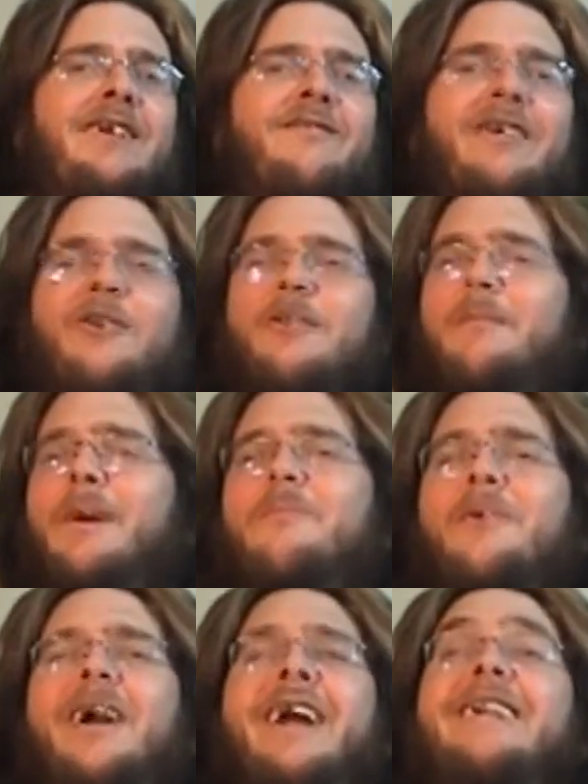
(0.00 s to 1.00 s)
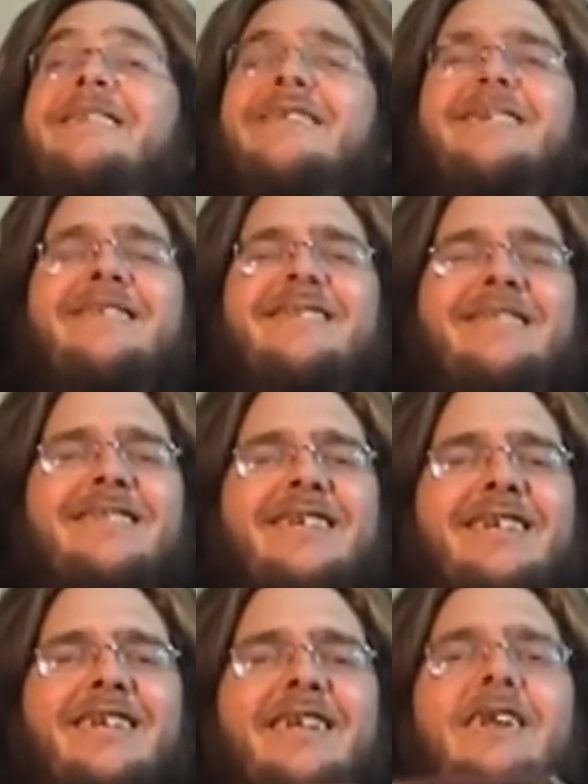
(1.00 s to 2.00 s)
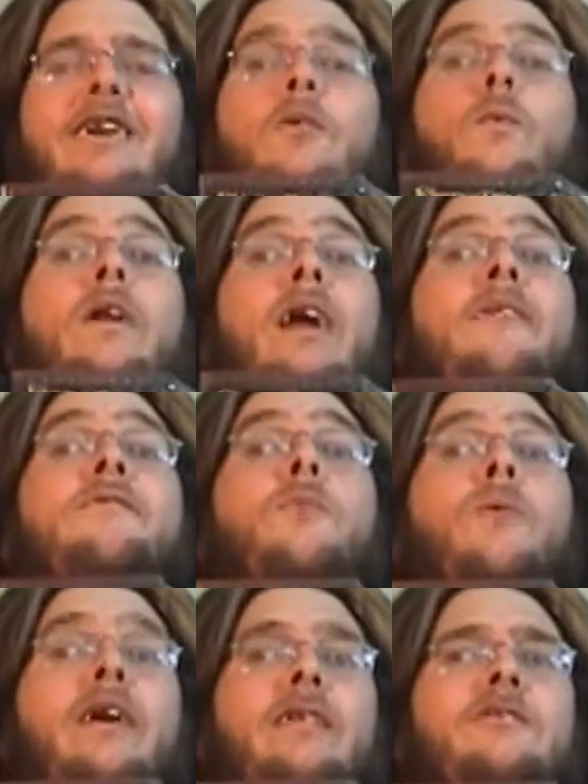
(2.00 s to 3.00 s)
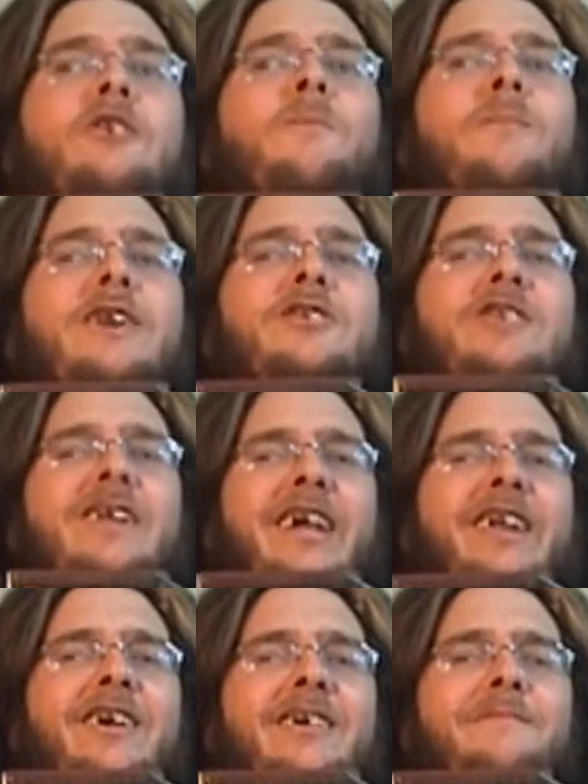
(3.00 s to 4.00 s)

hold them upright, would have to wait until much later.